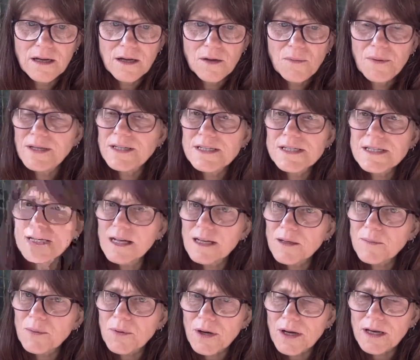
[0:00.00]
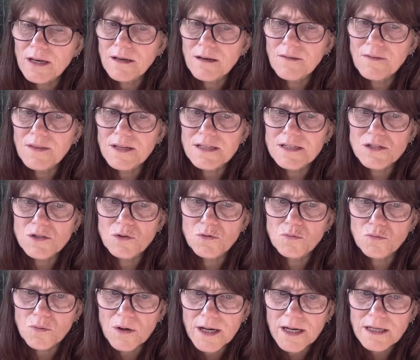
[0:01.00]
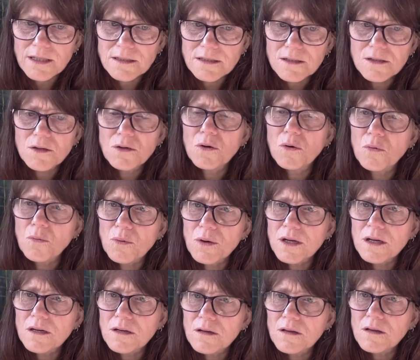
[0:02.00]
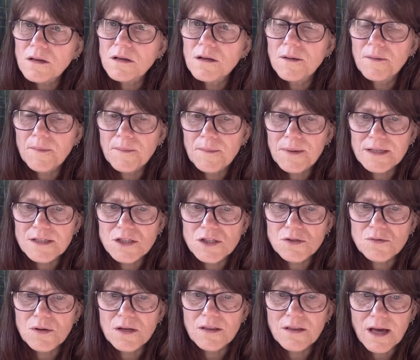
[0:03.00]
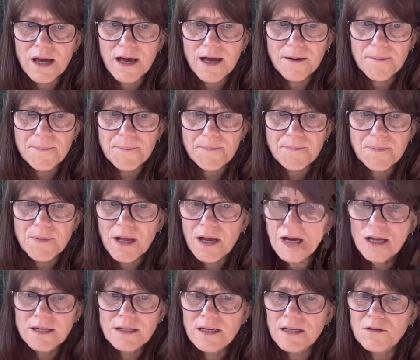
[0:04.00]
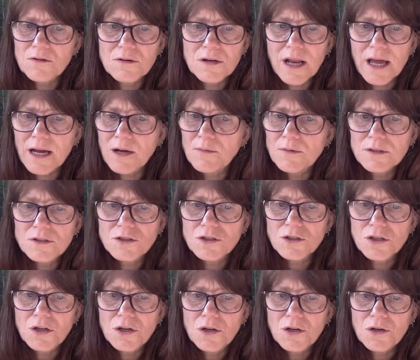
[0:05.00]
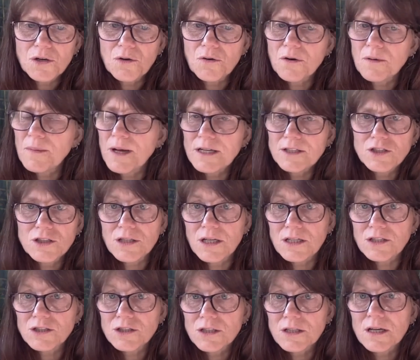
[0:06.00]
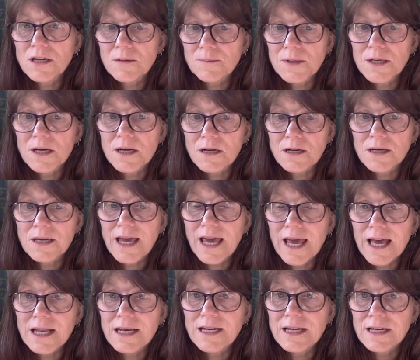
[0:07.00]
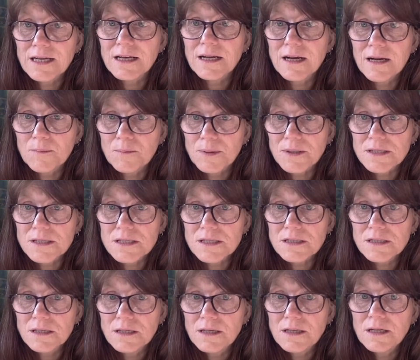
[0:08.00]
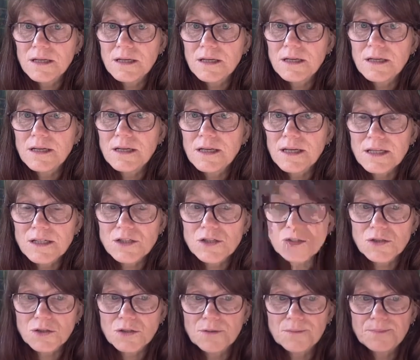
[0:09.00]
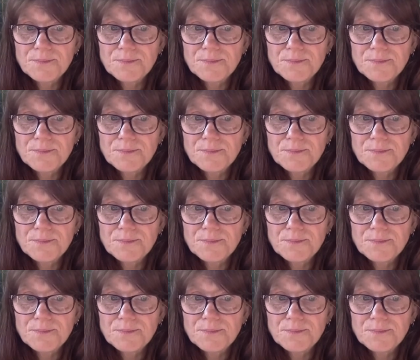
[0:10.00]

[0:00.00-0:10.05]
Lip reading: We celebrate this great, real mystery that neither language nor imagination can encompass. Easter.